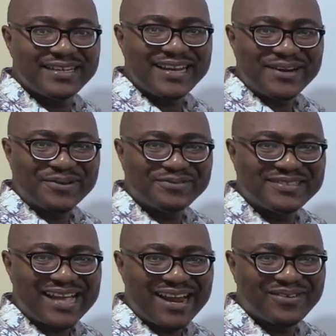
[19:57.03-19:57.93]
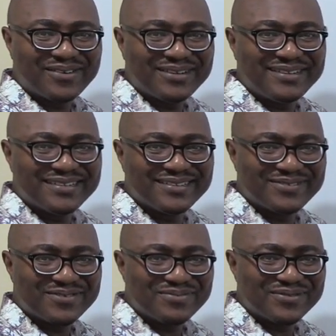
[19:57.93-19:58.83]
enough thyroid
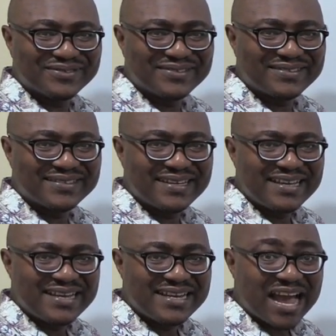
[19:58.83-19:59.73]
hormones. they